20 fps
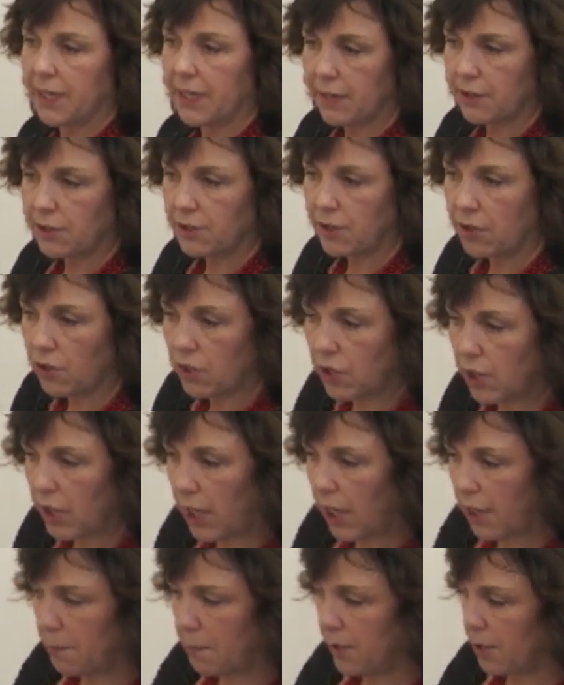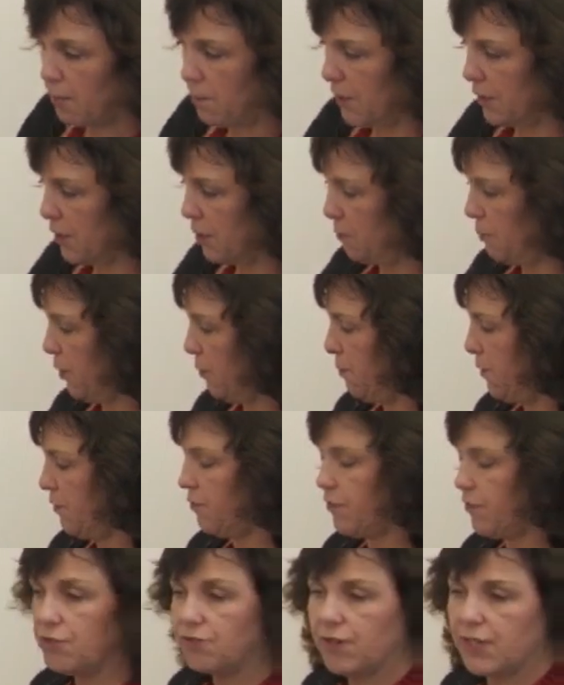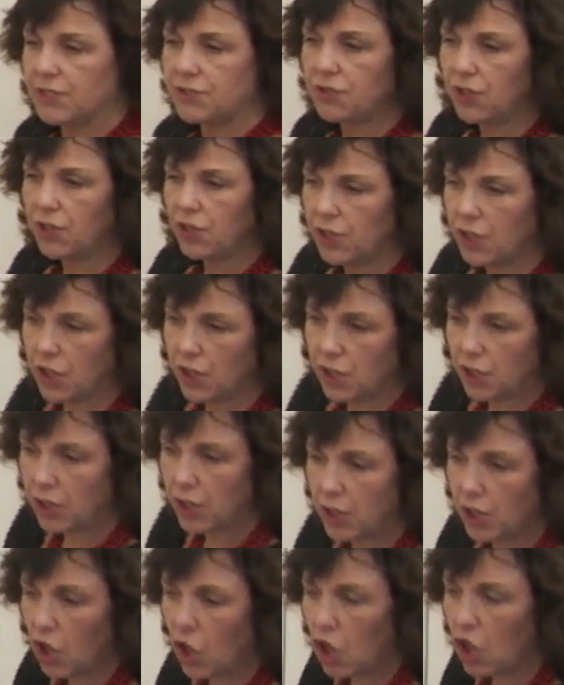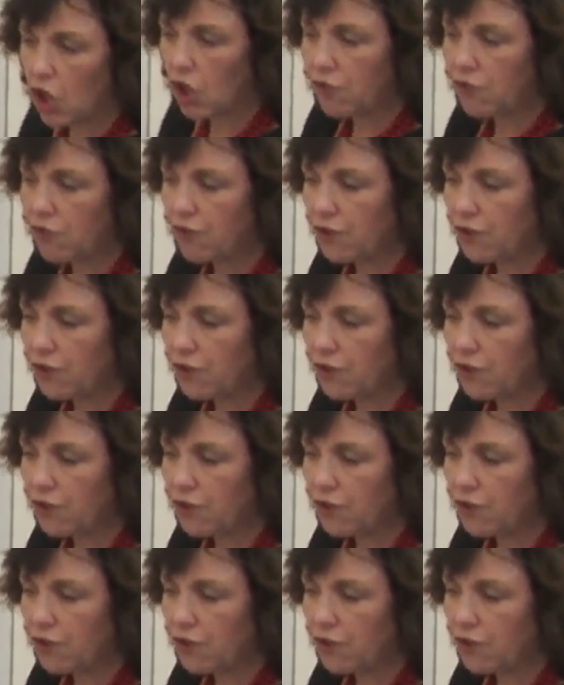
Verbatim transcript: Her God-bearing mother put a beautiful dress on her. Her